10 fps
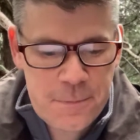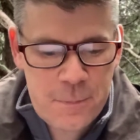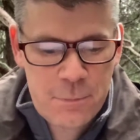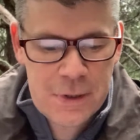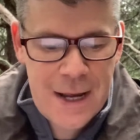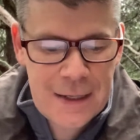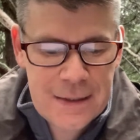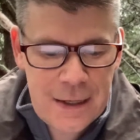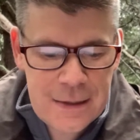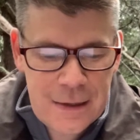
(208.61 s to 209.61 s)

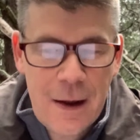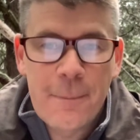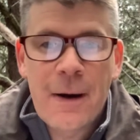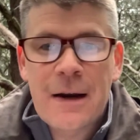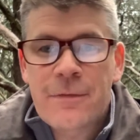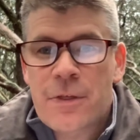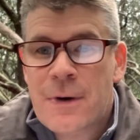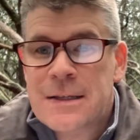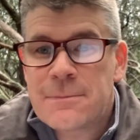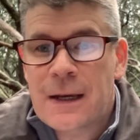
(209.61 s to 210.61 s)
protected, but if the
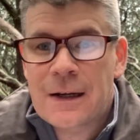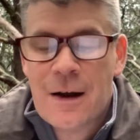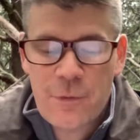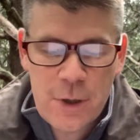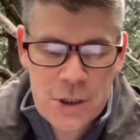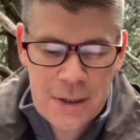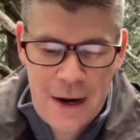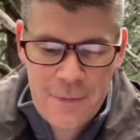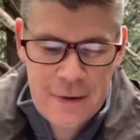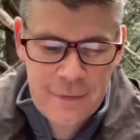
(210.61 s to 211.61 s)
threat's big enough we should
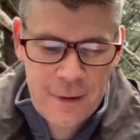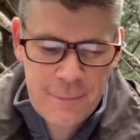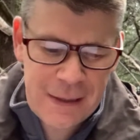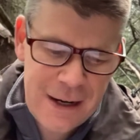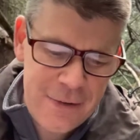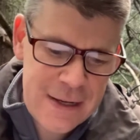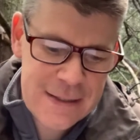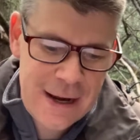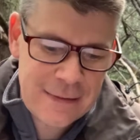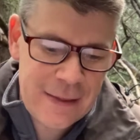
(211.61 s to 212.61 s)
get rid of them. But here he's
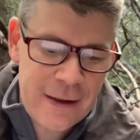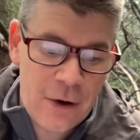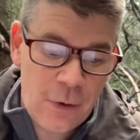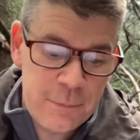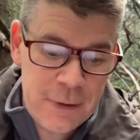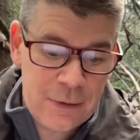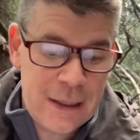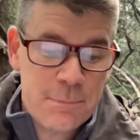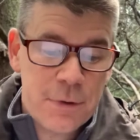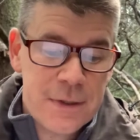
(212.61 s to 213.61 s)
saying that they're
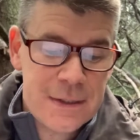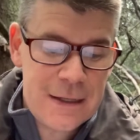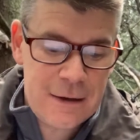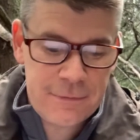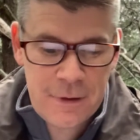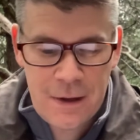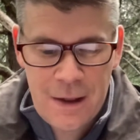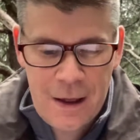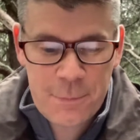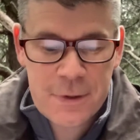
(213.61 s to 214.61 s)
merely a perceived
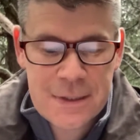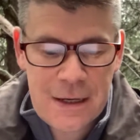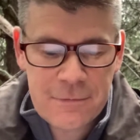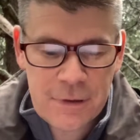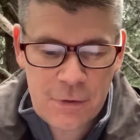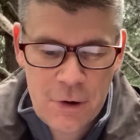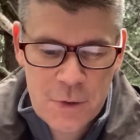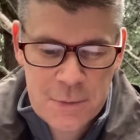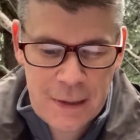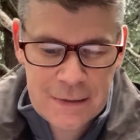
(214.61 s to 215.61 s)

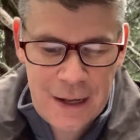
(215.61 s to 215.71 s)
encroachment.